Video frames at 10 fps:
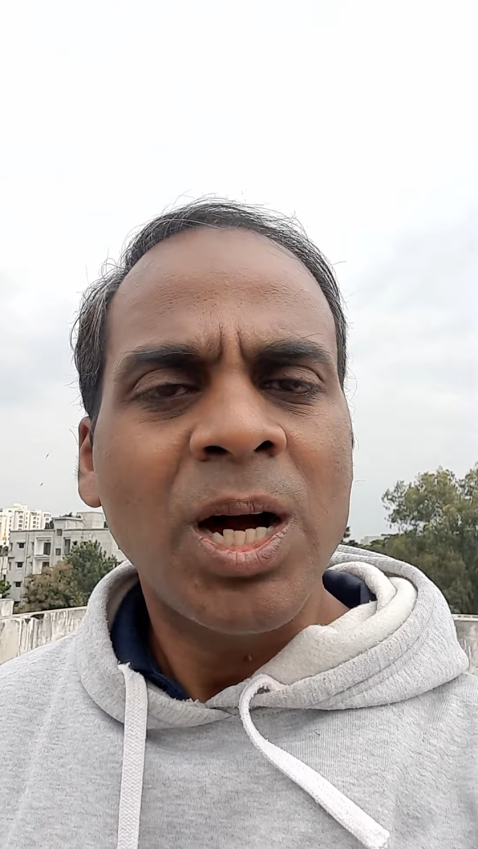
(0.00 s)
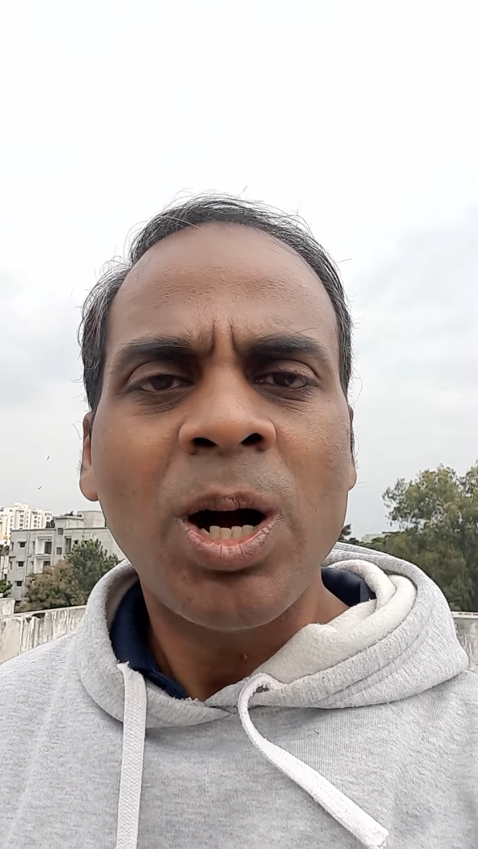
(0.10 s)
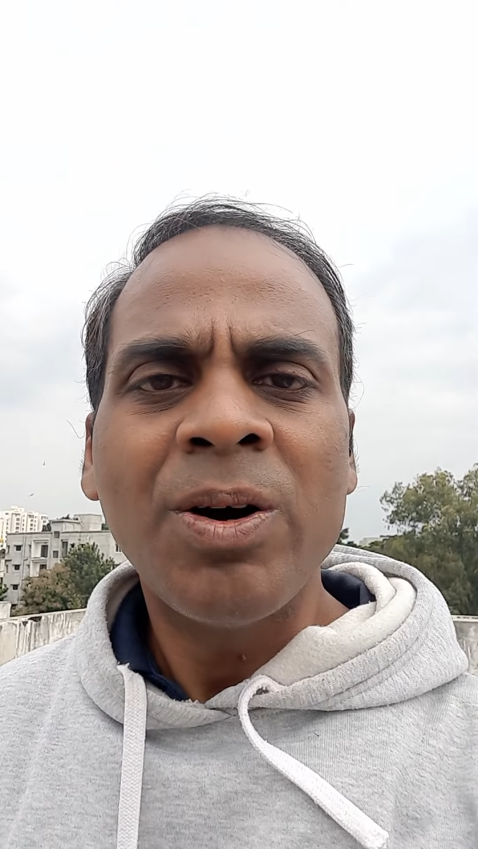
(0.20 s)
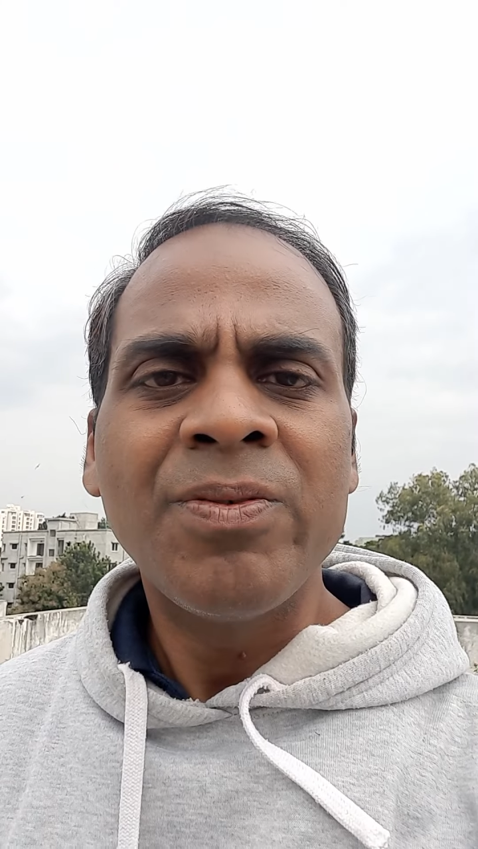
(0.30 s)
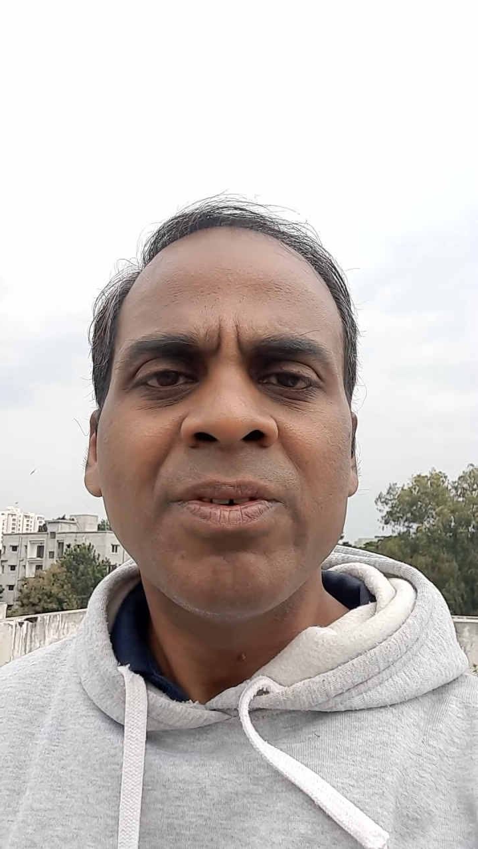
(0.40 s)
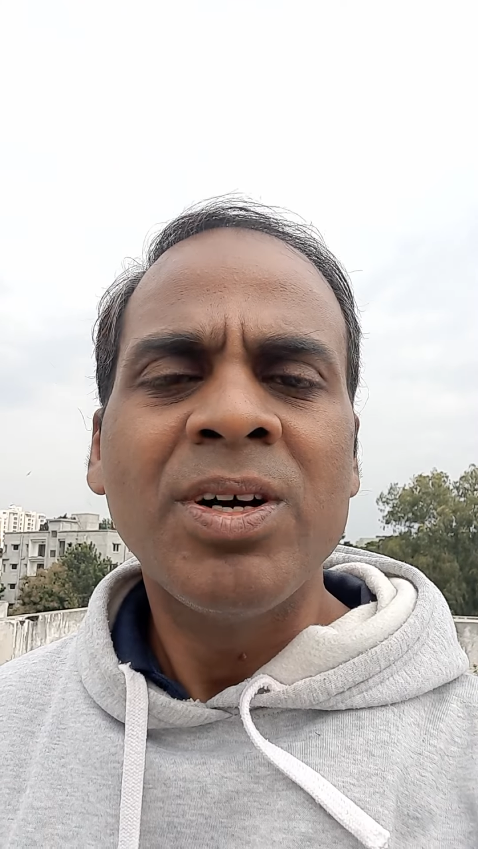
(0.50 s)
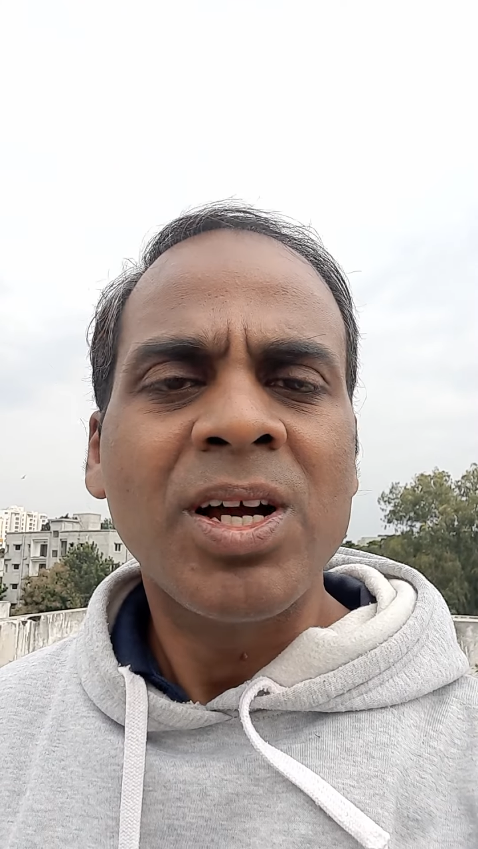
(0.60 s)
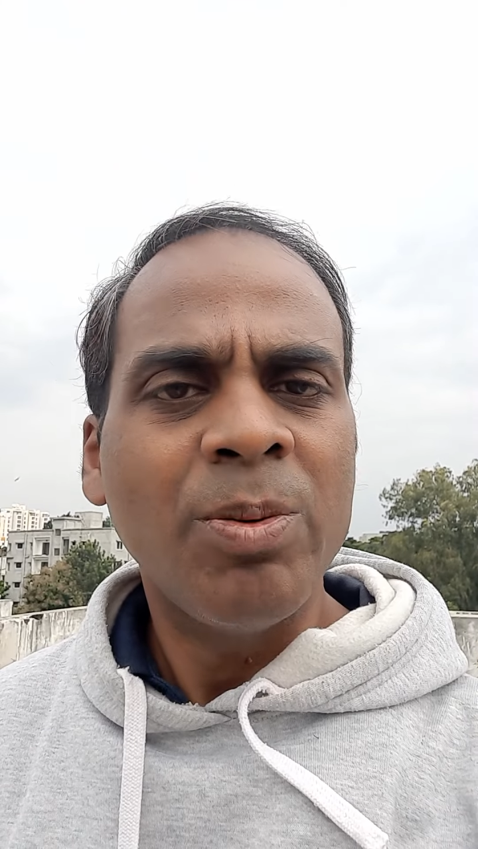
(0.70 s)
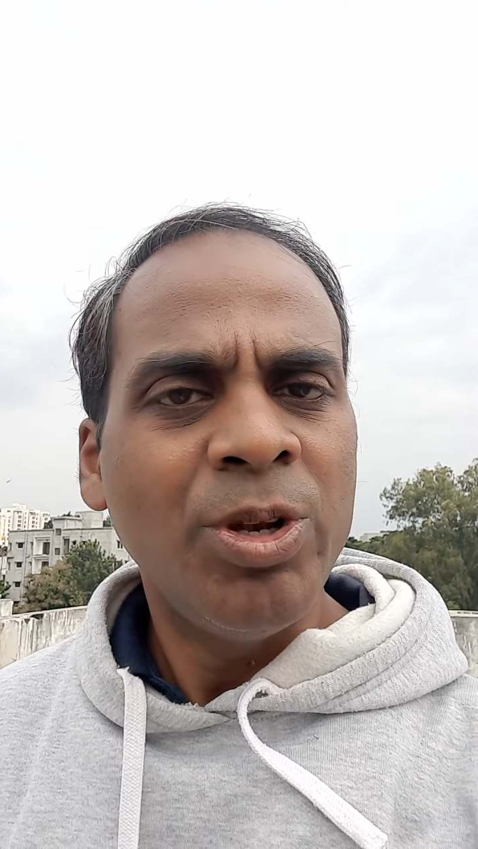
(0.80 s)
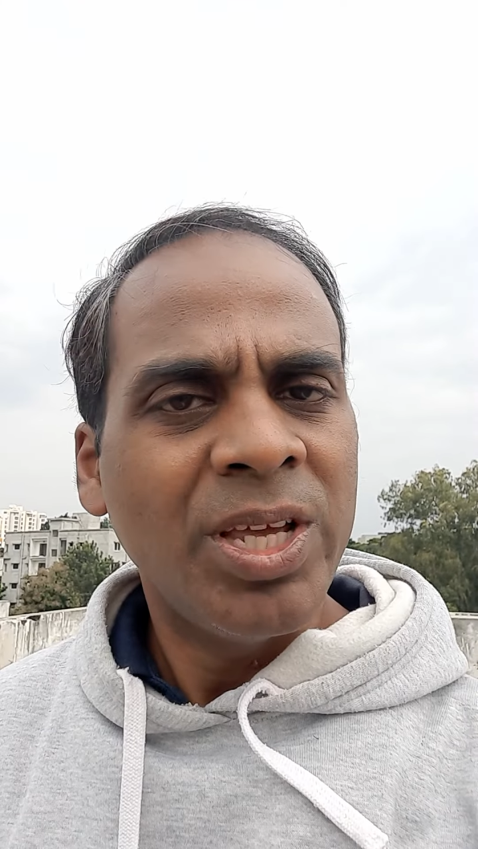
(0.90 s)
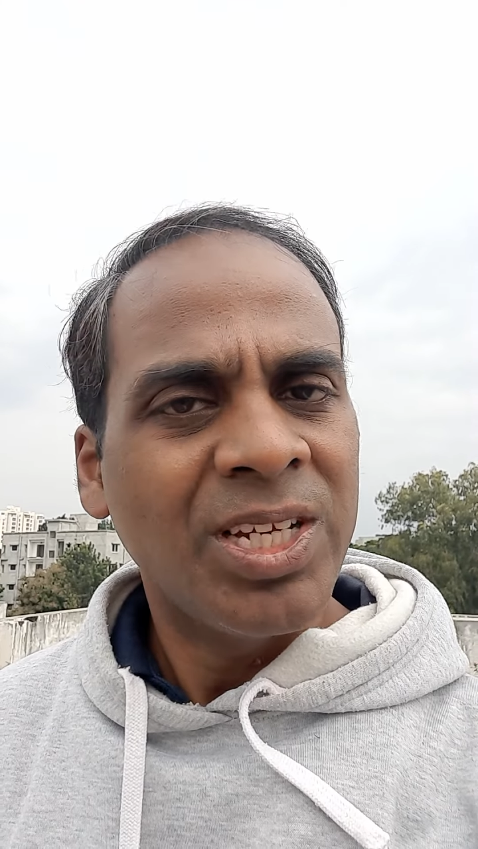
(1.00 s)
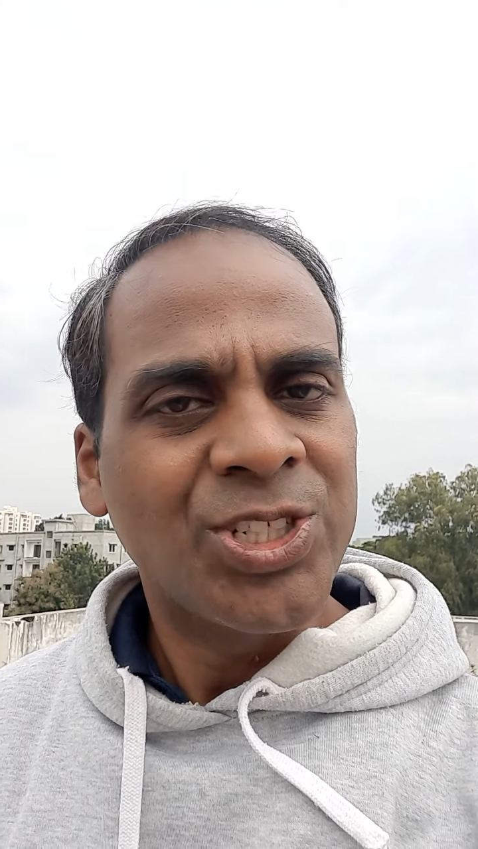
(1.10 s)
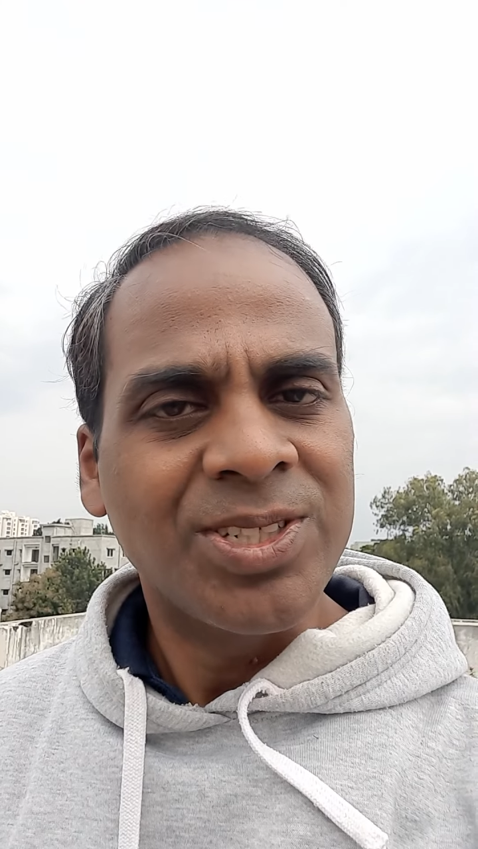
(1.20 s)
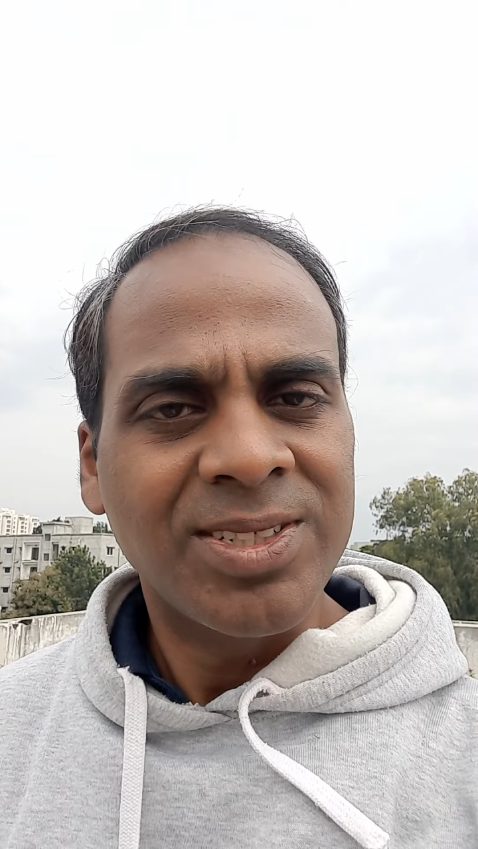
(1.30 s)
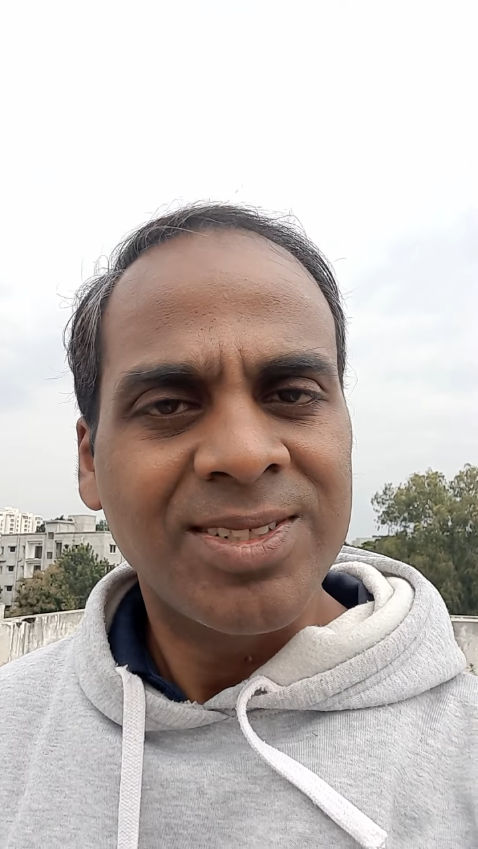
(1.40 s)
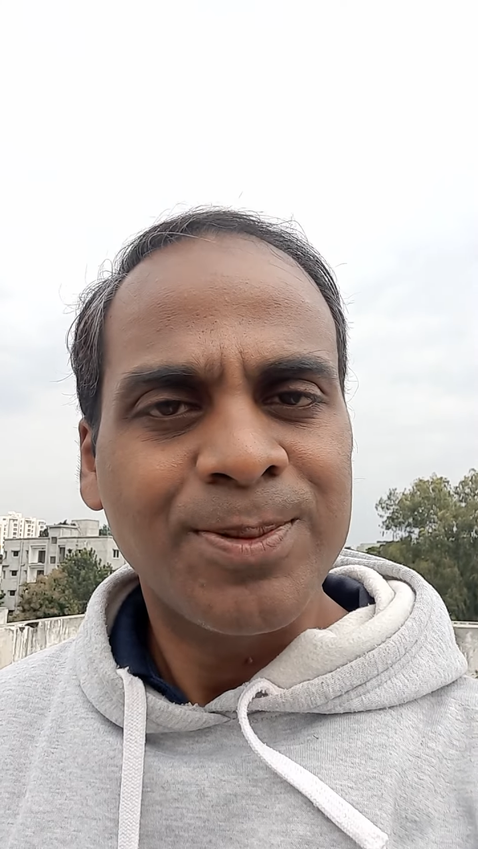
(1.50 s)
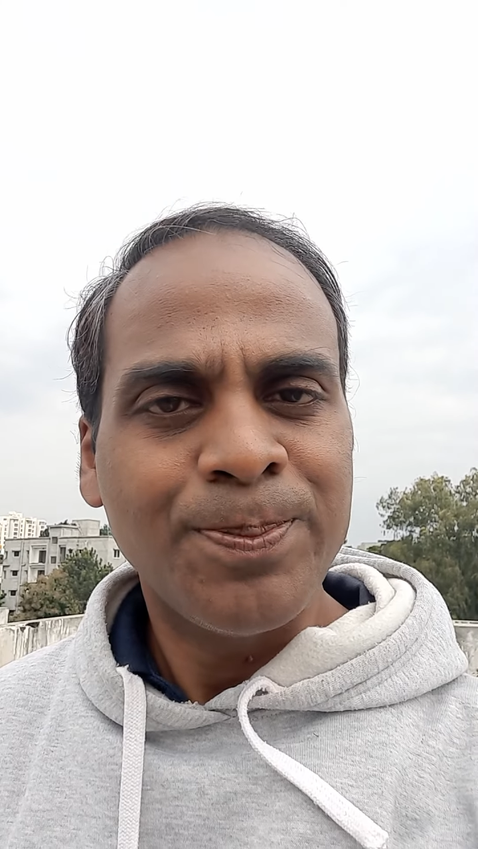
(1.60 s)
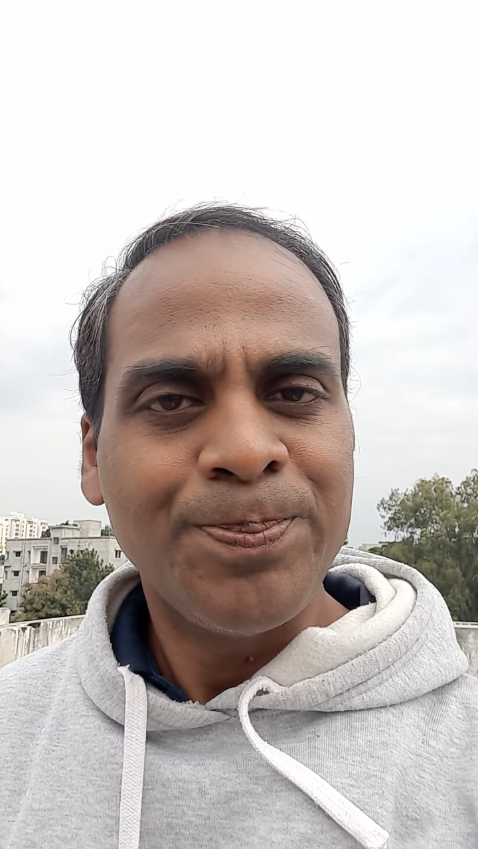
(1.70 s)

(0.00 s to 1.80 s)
of communications.